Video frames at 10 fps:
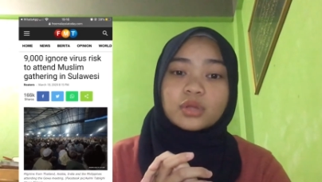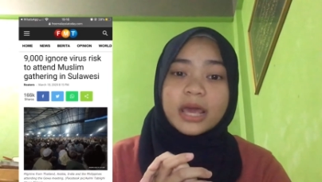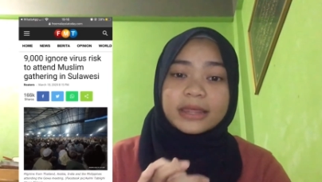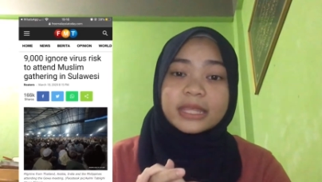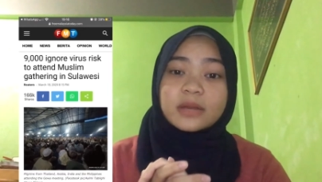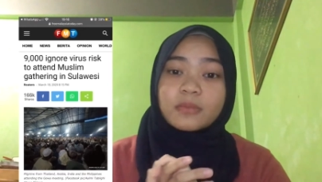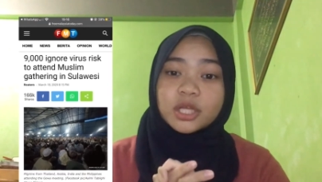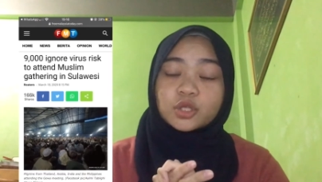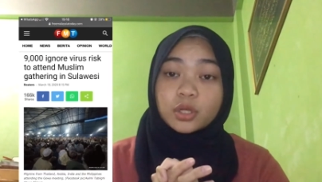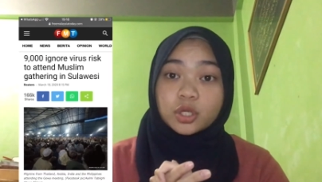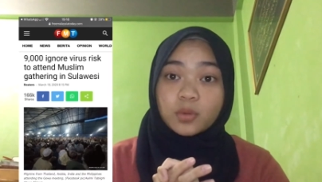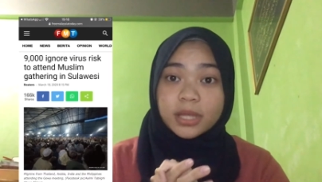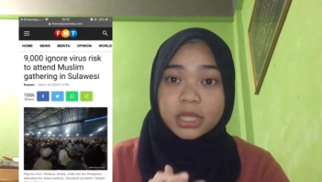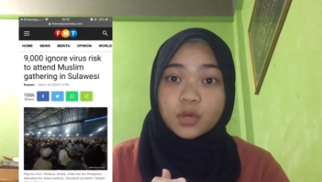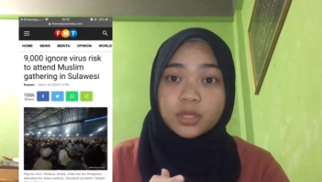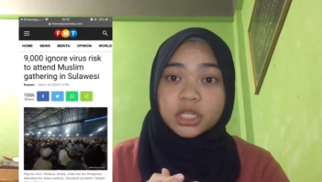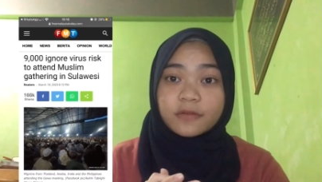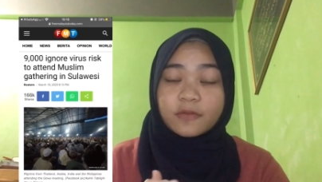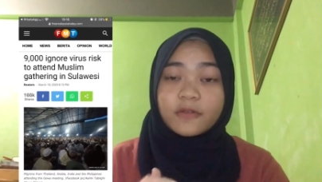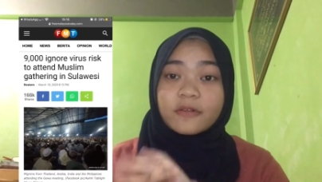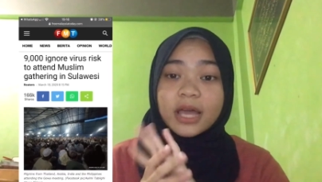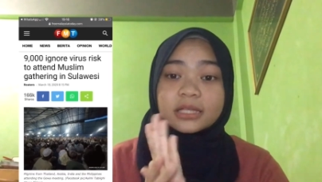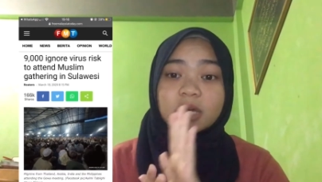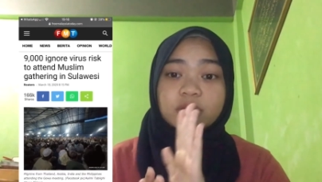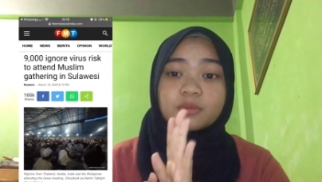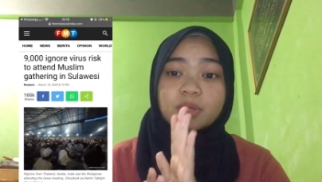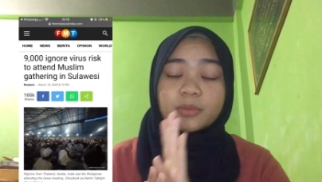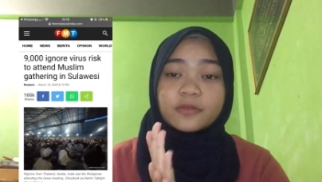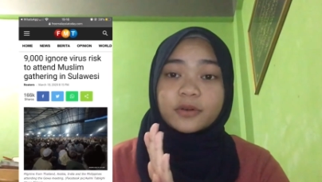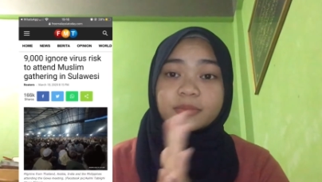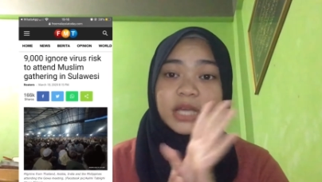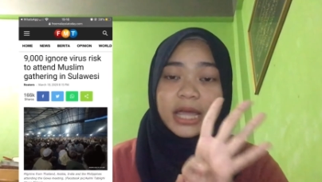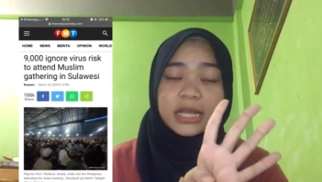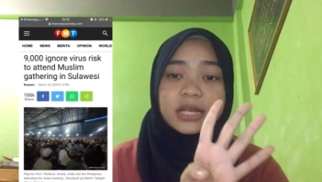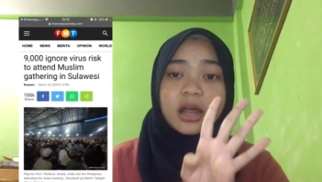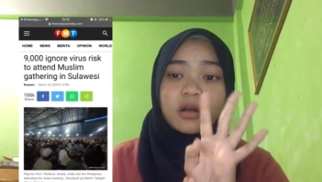18 March 2020, which involved 9,000 people from Thailand,